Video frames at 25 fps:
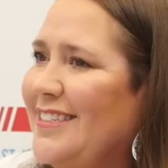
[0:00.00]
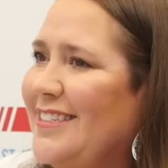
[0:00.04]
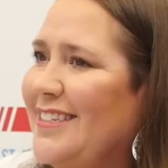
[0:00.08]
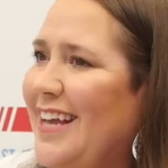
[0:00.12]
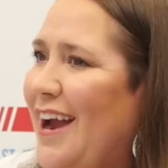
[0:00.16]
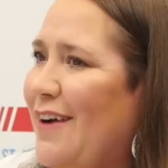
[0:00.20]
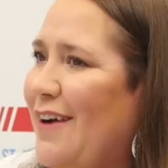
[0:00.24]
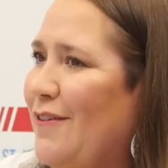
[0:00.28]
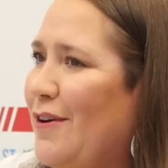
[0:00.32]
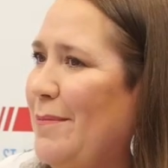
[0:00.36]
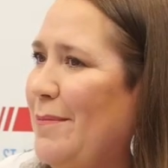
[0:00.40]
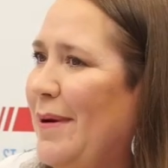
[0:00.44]

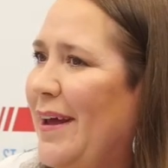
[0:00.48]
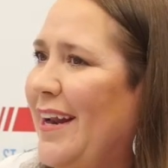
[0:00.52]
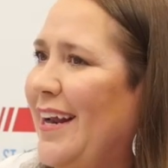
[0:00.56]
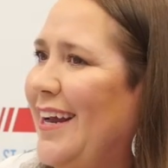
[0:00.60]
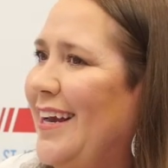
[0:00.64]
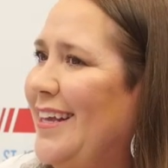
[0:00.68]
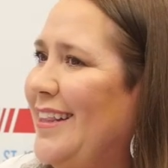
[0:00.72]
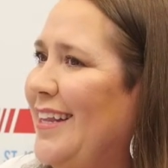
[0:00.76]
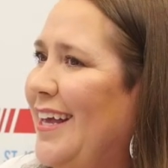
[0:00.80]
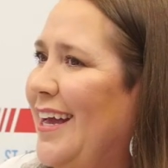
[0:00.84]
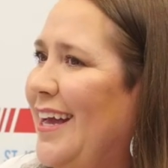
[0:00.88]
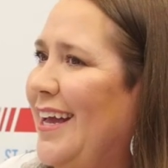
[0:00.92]
everybody.
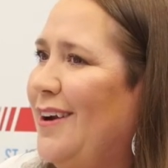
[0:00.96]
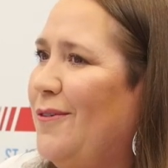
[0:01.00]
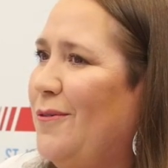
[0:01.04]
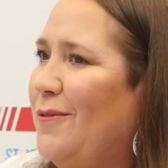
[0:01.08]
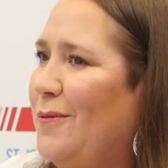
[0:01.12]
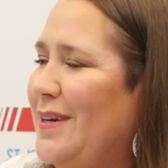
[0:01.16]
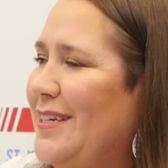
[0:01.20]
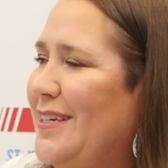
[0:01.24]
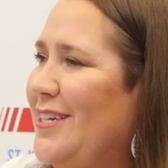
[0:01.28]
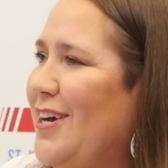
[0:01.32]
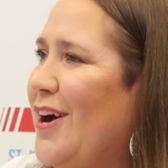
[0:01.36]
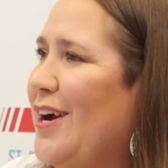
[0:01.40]
And then
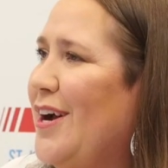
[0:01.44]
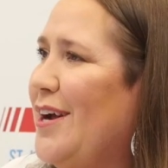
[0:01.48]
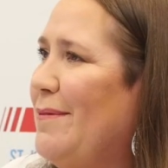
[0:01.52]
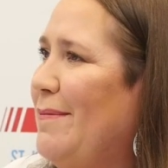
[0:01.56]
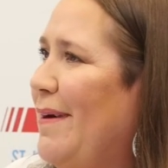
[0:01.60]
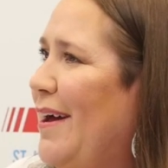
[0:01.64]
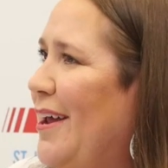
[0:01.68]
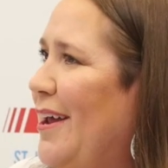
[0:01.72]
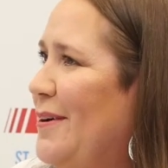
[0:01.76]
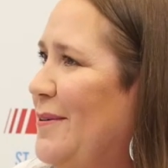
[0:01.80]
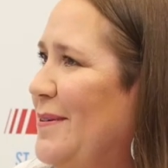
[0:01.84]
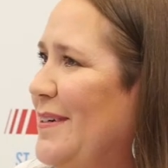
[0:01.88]
we talk
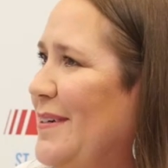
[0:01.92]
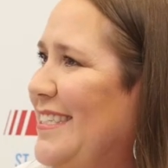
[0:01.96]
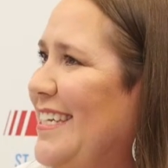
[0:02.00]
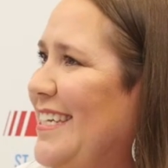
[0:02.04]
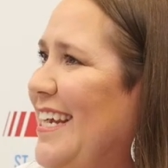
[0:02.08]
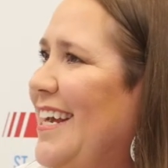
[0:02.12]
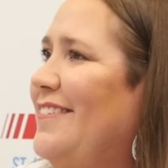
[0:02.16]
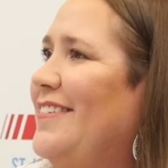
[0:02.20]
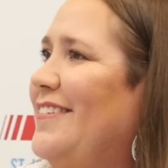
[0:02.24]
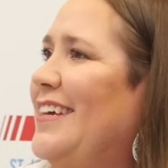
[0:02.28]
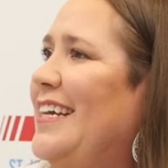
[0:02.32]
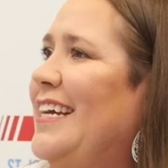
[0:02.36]
about it with
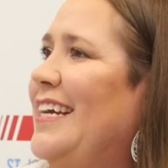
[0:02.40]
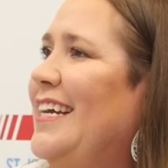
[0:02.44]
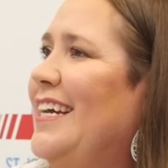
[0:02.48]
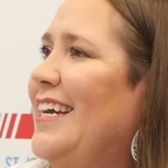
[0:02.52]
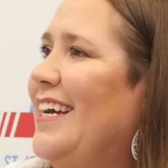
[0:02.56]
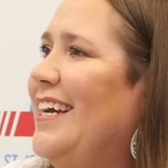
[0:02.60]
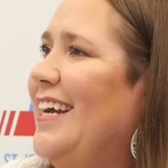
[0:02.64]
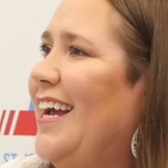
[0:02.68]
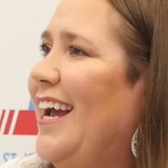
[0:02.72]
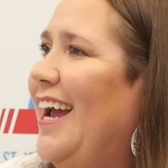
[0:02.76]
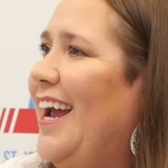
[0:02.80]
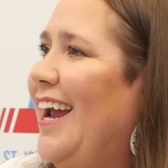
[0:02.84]
Davey.
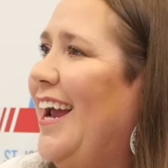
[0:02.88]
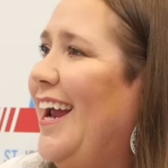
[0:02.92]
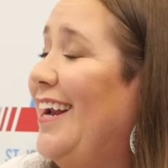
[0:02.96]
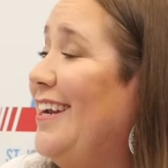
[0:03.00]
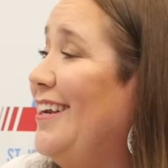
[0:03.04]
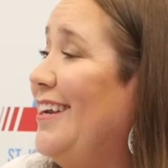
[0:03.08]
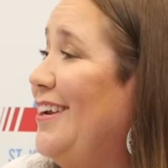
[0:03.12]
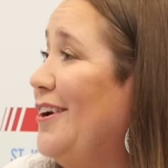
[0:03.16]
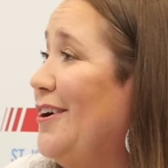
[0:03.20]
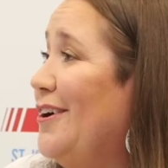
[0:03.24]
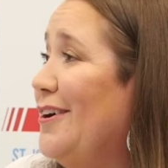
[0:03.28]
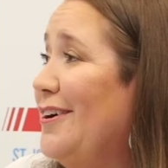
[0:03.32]

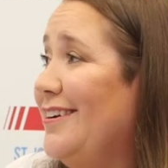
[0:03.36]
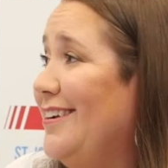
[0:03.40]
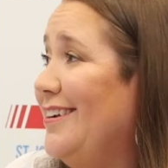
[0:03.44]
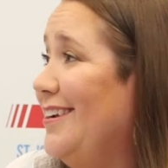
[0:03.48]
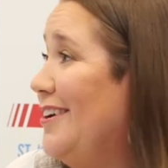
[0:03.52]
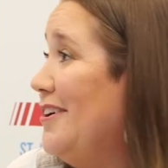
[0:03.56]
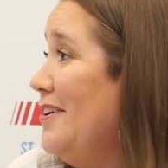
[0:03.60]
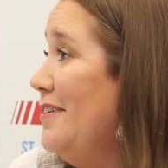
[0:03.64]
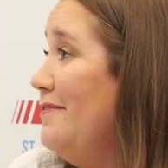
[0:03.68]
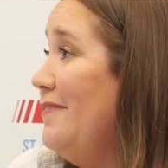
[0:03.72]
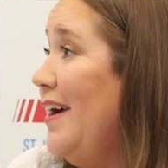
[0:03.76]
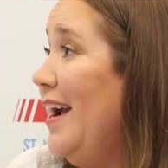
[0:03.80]
And you're
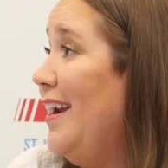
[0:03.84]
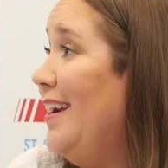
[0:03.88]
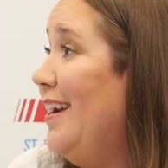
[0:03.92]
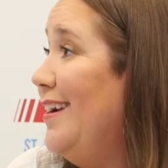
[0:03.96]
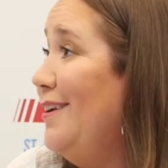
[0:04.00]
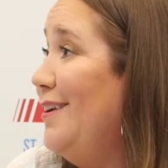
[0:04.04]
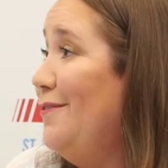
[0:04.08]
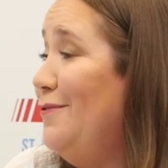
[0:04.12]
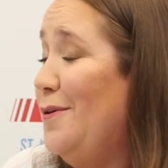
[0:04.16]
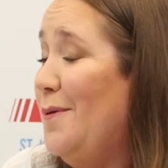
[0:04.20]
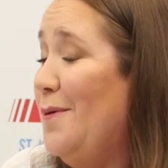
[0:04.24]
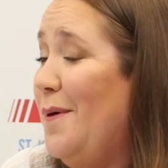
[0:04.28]
you're
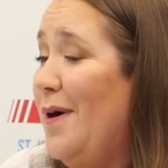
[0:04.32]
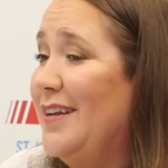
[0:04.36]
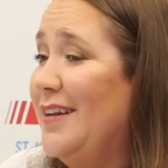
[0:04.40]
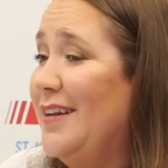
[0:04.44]
invited if you want